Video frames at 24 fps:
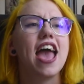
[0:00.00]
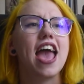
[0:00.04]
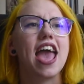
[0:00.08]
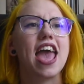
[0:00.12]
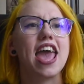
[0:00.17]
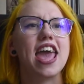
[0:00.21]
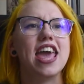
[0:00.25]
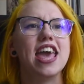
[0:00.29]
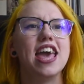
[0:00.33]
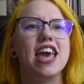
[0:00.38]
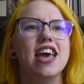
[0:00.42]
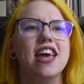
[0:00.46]

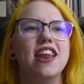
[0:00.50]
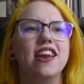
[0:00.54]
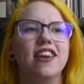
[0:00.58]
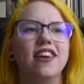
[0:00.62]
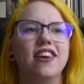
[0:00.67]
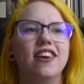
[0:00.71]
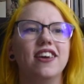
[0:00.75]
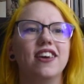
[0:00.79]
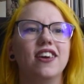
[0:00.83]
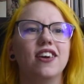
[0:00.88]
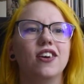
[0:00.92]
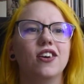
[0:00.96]

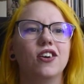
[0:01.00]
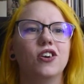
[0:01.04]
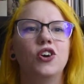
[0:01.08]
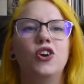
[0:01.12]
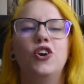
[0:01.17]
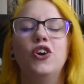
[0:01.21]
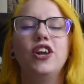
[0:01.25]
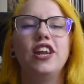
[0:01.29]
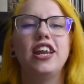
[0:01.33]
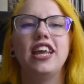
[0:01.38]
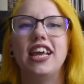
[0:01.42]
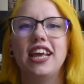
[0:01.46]
and
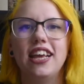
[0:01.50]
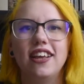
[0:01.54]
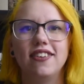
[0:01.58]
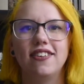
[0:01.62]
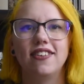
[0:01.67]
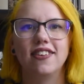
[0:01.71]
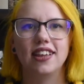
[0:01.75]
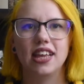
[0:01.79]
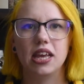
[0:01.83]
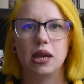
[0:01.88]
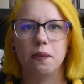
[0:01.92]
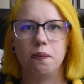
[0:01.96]
could
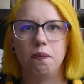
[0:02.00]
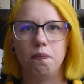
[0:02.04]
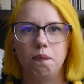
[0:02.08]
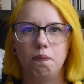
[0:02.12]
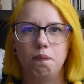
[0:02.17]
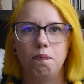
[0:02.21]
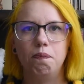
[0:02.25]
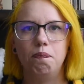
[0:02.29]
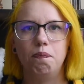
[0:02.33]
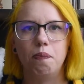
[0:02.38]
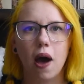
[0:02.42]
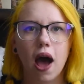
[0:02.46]
easily
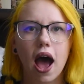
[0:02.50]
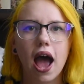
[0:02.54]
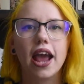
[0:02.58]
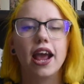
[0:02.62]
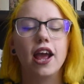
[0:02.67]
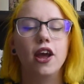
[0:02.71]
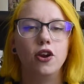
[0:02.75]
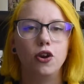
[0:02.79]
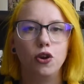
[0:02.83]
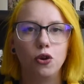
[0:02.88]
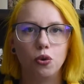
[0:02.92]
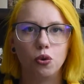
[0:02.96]
buy
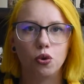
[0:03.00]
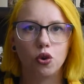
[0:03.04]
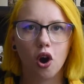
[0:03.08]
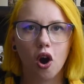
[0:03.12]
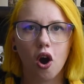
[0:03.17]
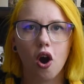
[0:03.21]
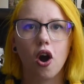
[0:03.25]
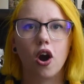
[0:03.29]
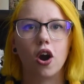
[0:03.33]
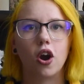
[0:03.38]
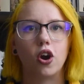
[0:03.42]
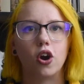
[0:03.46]
a new
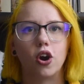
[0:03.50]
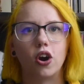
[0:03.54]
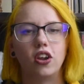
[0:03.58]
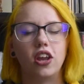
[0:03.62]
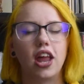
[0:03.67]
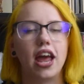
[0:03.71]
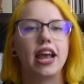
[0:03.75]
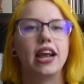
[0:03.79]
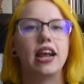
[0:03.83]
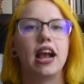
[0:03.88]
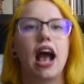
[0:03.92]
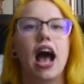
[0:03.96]
car or
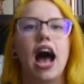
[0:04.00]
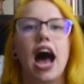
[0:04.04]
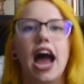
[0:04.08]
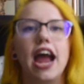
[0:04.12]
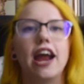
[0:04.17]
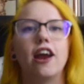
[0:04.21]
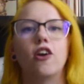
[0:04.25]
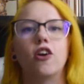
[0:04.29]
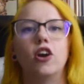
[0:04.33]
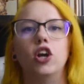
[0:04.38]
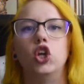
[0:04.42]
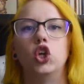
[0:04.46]
like
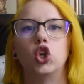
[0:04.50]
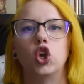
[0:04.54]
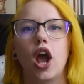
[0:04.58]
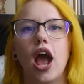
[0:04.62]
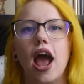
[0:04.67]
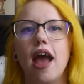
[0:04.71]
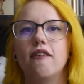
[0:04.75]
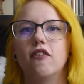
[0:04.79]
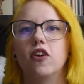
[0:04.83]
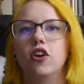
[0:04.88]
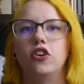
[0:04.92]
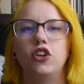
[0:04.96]
hire a
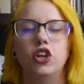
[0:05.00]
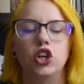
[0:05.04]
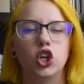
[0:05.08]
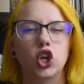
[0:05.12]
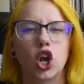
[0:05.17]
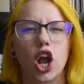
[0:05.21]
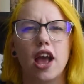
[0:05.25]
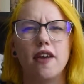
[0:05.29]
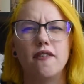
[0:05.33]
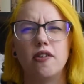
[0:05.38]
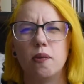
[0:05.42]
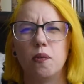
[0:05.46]
driver to
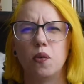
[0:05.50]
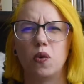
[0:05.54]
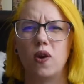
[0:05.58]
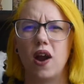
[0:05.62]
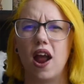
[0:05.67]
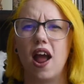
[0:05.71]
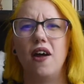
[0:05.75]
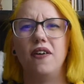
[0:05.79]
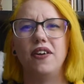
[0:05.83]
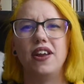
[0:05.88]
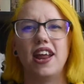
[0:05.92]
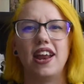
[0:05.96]
drive him
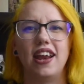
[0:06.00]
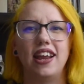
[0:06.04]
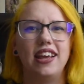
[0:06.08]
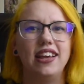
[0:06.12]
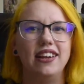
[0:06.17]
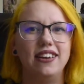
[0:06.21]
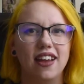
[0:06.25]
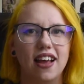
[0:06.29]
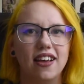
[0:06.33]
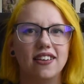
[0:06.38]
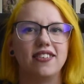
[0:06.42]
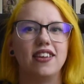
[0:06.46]
around, and he
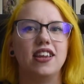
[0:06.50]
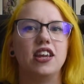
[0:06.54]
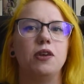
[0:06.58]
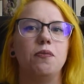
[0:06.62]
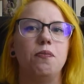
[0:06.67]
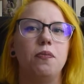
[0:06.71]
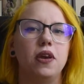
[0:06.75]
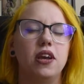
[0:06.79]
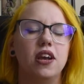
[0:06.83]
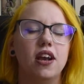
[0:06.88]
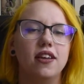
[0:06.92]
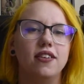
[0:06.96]

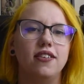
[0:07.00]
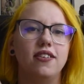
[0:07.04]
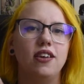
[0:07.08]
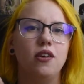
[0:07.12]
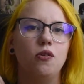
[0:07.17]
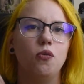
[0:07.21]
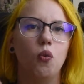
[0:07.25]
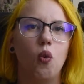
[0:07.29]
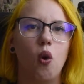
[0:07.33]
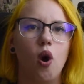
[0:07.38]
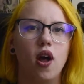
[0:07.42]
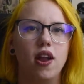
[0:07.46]
doesn't because
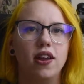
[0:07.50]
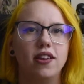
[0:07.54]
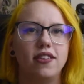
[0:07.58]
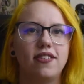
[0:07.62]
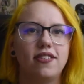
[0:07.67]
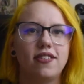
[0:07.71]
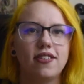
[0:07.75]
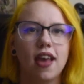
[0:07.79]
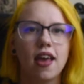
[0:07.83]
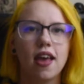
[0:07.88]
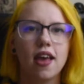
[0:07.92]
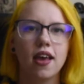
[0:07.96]
he
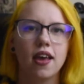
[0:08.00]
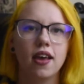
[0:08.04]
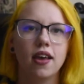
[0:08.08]
wants